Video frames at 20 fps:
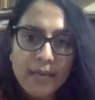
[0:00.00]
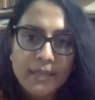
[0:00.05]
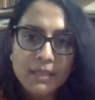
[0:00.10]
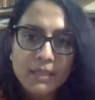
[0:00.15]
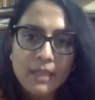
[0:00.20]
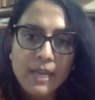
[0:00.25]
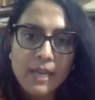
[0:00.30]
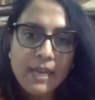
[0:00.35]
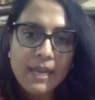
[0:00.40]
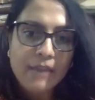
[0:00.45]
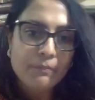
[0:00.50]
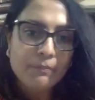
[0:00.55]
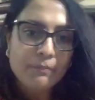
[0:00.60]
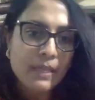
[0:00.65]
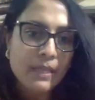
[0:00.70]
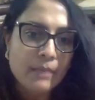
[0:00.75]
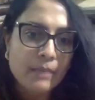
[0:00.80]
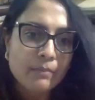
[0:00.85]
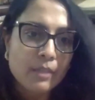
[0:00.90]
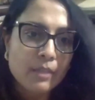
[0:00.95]
I have been
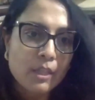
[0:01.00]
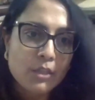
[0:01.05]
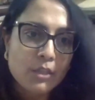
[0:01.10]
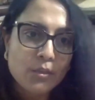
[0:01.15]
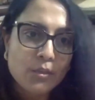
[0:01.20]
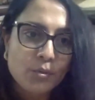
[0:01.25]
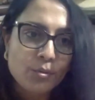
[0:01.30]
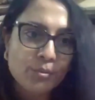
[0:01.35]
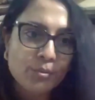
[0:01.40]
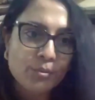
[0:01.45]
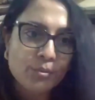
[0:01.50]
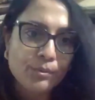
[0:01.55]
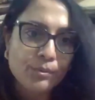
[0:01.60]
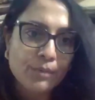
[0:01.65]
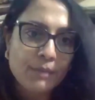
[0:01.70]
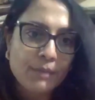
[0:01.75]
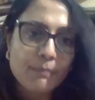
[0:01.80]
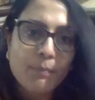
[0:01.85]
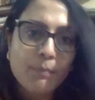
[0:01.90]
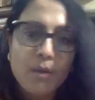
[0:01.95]
able to
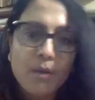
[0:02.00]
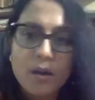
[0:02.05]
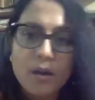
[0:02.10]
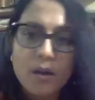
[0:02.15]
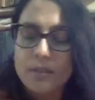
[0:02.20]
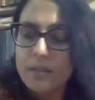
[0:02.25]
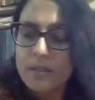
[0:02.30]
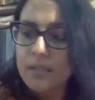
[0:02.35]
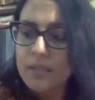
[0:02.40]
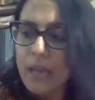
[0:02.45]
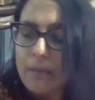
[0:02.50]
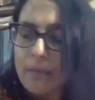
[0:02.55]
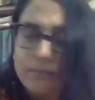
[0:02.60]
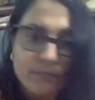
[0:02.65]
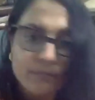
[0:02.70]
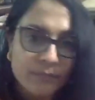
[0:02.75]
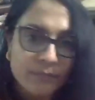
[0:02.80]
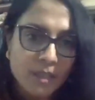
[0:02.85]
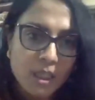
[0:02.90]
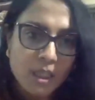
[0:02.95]
impart
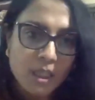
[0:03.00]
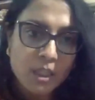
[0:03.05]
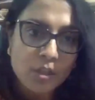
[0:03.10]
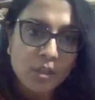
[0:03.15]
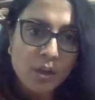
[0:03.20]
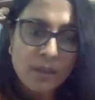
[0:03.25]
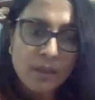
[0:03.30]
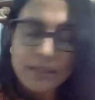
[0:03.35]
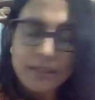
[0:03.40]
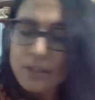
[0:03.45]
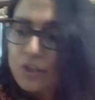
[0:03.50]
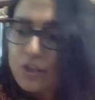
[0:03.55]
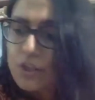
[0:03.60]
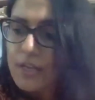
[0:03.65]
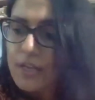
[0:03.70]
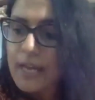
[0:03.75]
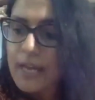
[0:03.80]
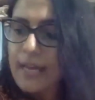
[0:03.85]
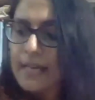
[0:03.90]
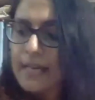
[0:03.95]
some knowledge,
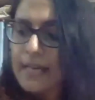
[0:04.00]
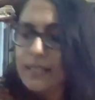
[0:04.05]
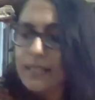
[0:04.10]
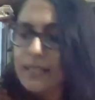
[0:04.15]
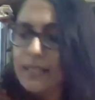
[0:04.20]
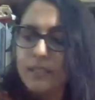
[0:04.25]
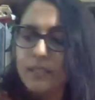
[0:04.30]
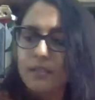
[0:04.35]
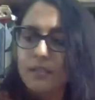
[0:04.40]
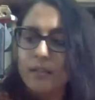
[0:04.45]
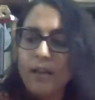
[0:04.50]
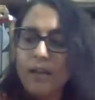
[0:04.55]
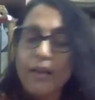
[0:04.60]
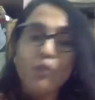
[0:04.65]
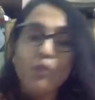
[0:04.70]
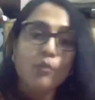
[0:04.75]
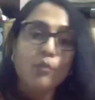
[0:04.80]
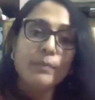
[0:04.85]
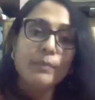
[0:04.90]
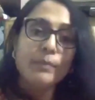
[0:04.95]
and I
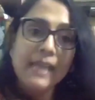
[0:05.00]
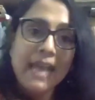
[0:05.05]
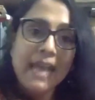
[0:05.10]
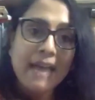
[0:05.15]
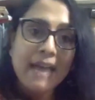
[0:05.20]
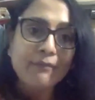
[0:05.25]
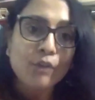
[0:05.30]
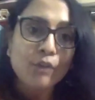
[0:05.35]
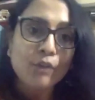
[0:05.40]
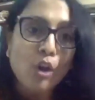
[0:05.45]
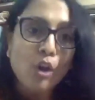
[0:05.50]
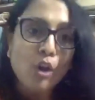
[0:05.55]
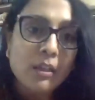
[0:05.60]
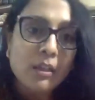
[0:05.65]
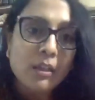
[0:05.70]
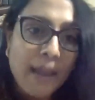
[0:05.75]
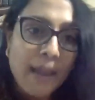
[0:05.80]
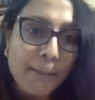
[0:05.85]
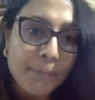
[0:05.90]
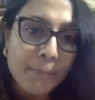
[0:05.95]
hope that I have not
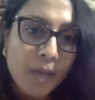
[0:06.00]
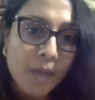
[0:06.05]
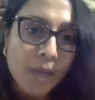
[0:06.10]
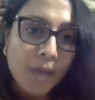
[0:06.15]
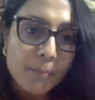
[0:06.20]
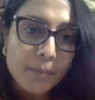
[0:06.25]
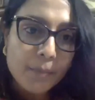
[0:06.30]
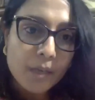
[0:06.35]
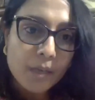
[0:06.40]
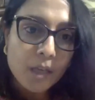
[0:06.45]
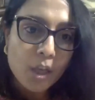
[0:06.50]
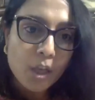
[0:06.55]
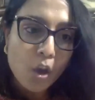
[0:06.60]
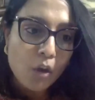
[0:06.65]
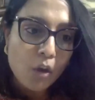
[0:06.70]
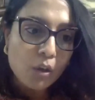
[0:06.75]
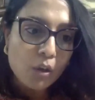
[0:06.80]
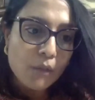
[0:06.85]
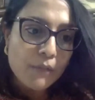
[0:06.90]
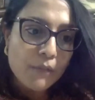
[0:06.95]
cramped up a
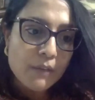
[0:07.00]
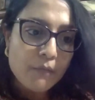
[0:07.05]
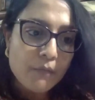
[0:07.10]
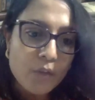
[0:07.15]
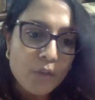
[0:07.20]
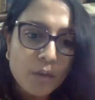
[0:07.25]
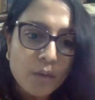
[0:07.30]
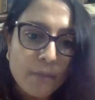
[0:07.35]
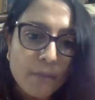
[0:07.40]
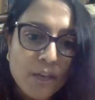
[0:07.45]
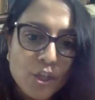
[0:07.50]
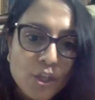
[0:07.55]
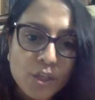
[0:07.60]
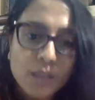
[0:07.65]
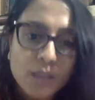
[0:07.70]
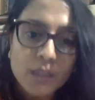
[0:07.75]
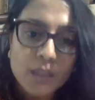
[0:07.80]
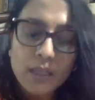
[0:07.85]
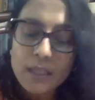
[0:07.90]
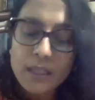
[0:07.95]
lot of
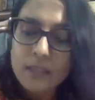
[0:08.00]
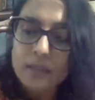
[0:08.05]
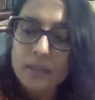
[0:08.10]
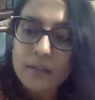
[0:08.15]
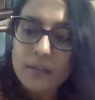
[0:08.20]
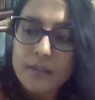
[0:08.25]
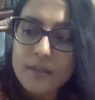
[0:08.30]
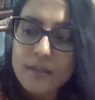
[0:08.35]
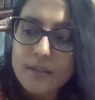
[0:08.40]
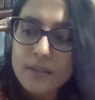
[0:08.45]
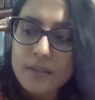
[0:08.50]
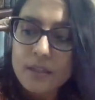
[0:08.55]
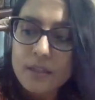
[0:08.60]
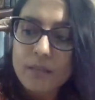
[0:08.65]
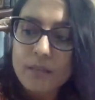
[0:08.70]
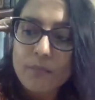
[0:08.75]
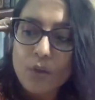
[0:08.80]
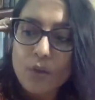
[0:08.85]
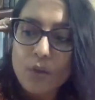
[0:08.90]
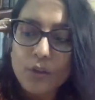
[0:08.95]
information in this
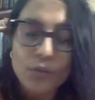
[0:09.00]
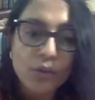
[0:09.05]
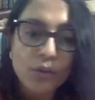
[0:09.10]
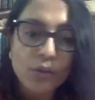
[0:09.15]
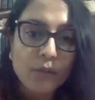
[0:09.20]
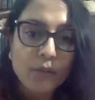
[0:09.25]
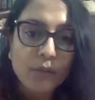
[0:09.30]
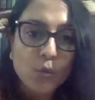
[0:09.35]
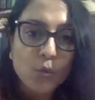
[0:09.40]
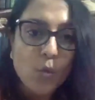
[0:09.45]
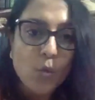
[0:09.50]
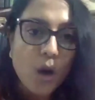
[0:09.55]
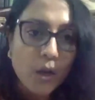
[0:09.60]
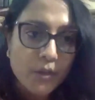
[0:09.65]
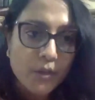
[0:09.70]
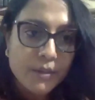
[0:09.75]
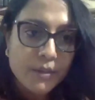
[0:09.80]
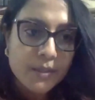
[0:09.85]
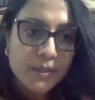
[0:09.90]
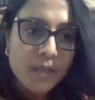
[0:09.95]
module of 2
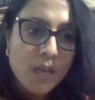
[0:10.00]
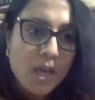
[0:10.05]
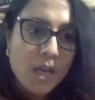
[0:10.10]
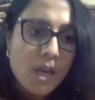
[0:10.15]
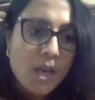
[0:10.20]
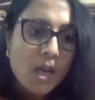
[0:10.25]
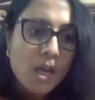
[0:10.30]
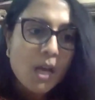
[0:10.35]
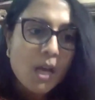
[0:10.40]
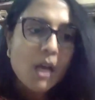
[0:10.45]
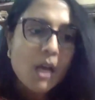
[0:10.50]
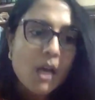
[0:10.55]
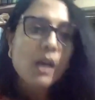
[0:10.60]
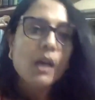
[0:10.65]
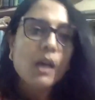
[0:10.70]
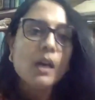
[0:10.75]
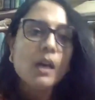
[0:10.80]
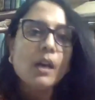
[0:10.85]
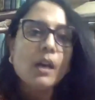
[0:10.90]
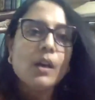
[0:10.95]
hours.
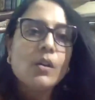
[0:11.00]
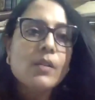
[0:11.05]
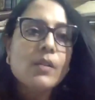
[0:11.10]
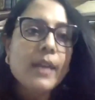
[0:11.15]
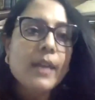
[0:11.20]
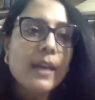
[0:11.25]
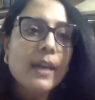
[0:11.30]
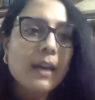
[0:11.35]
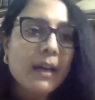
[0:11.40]
Okay.